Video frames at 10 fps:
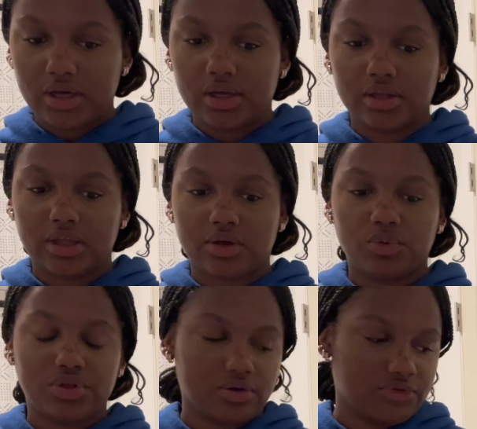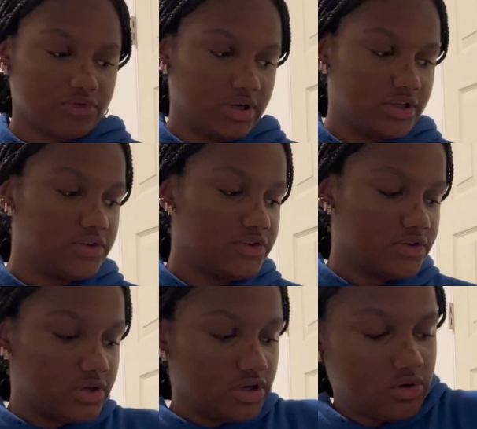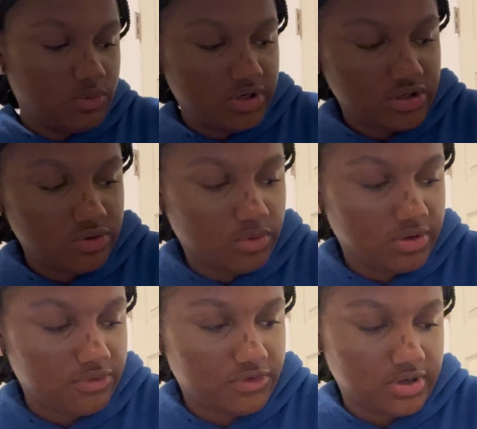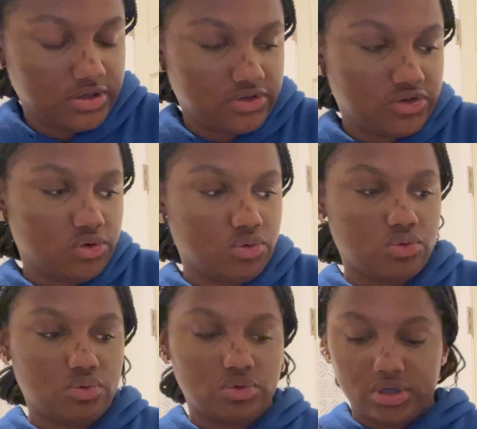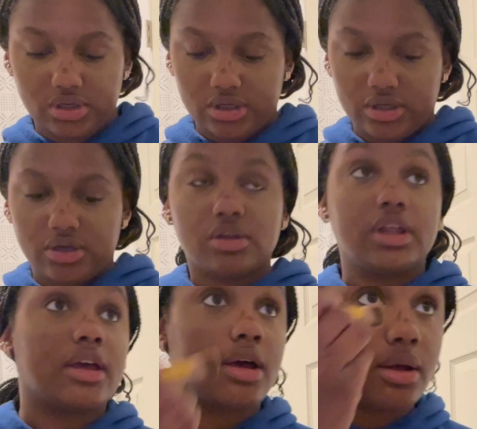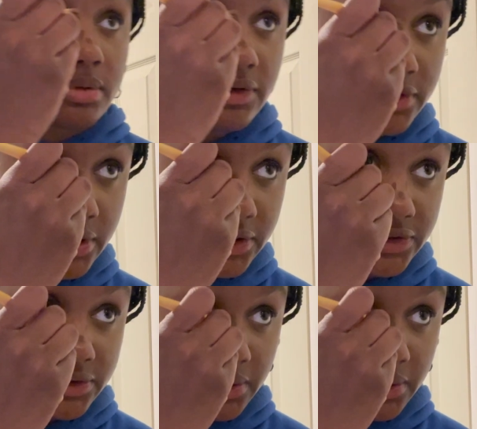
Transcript: Like with our friends, we should want friends who like uplift us